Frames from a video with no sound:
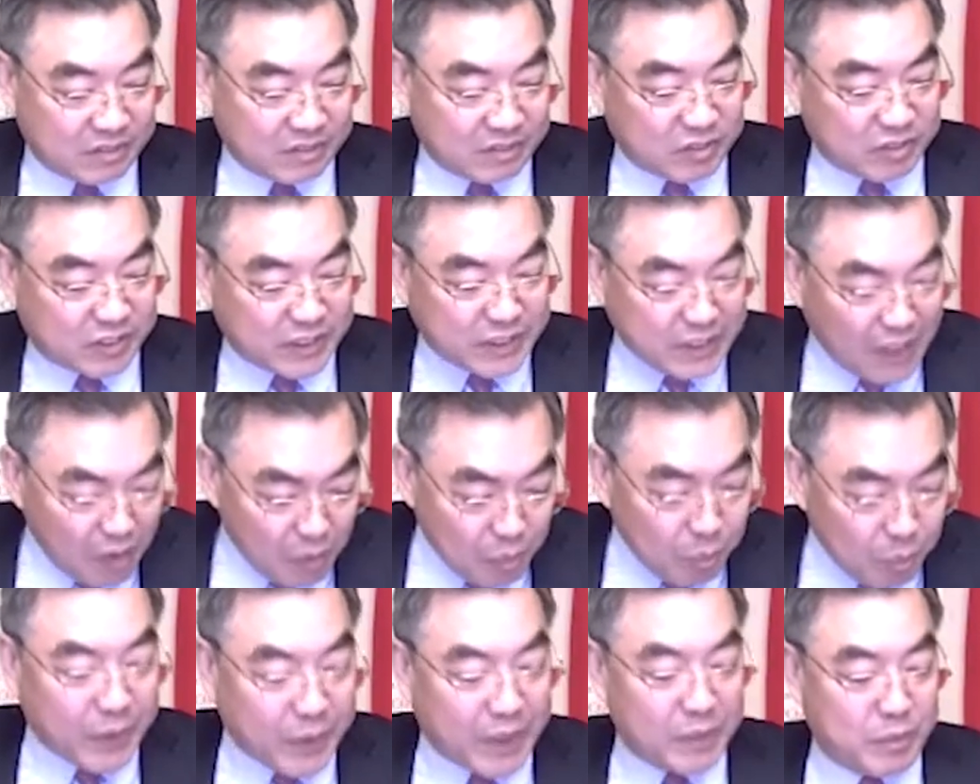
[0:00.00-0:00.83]
some
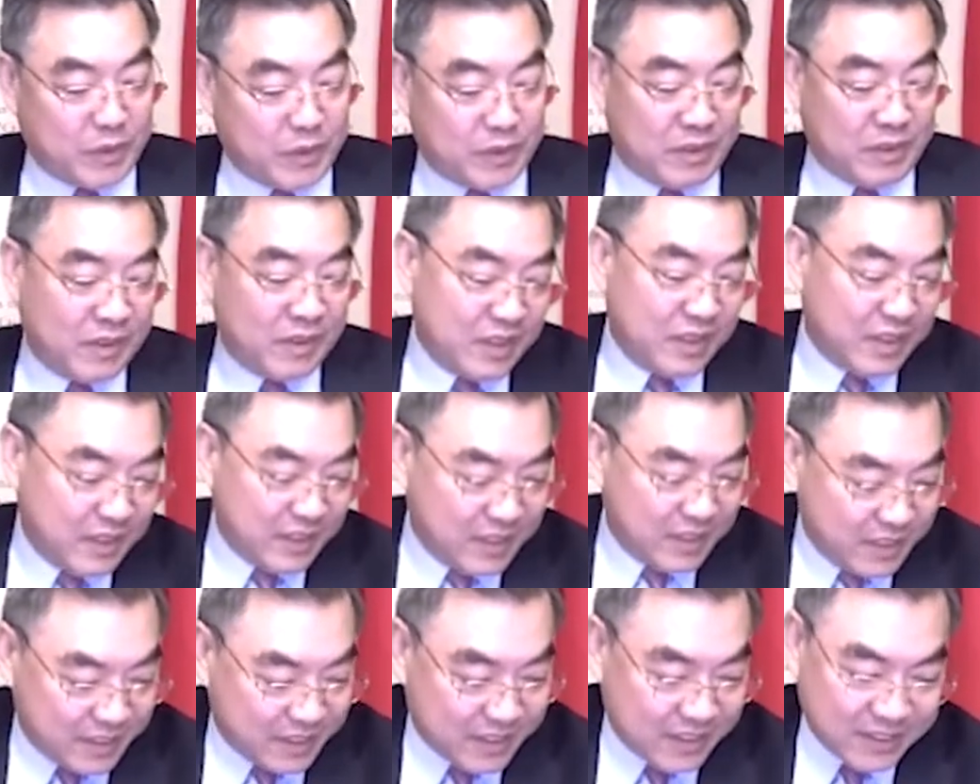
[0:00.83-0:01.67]
people,
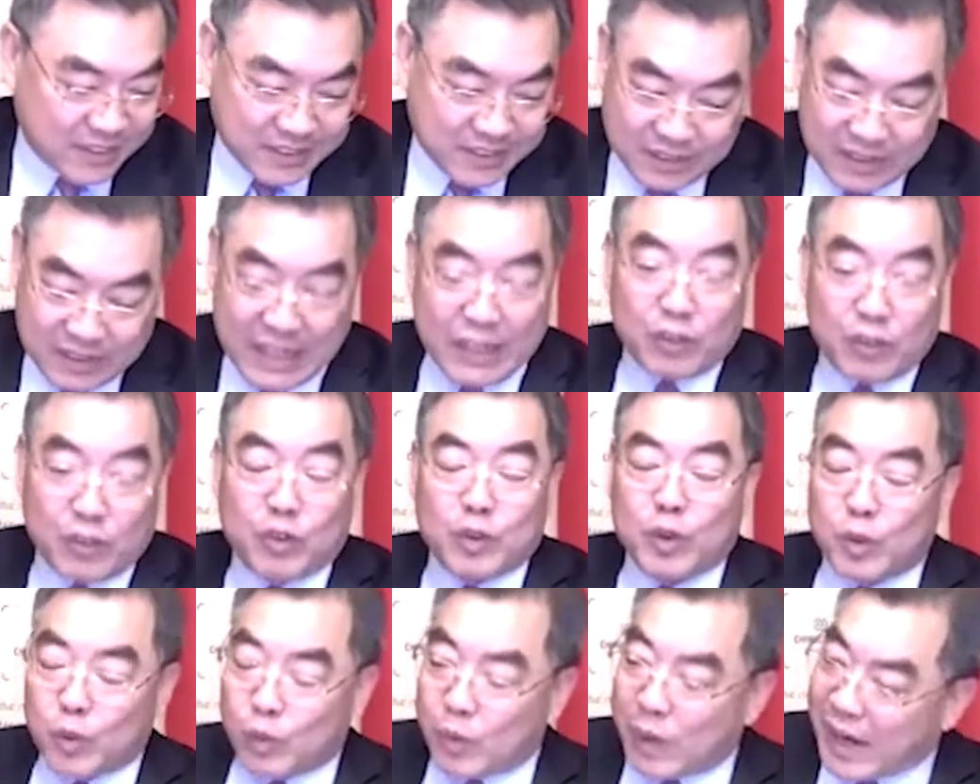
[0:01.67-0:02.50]
I don't
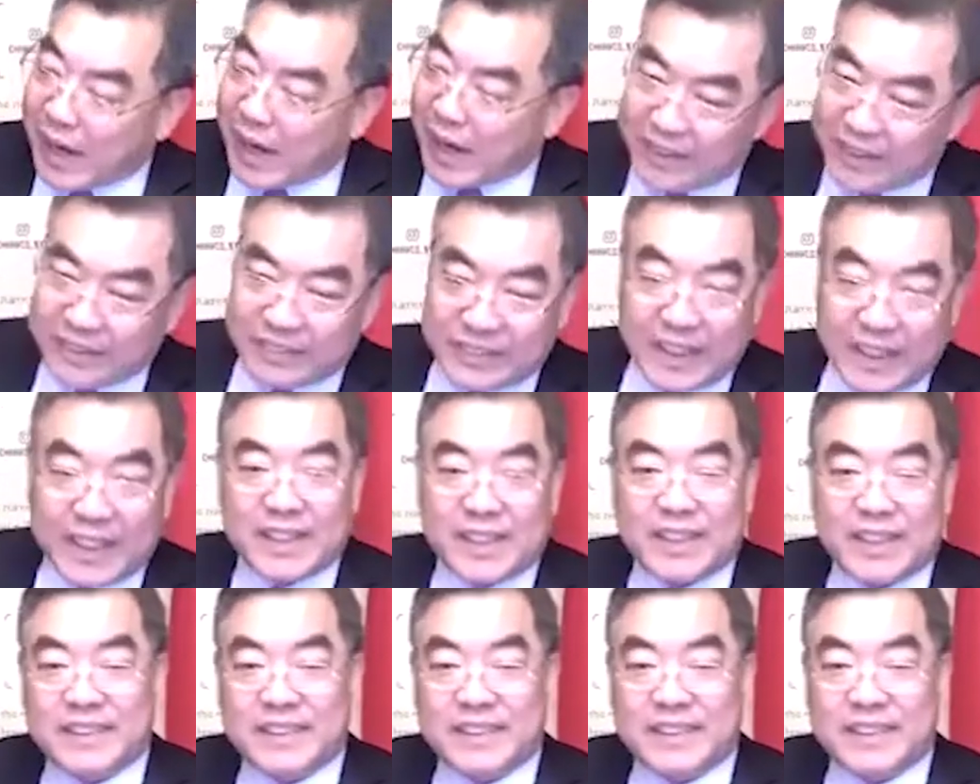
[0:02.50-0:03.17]
know why they got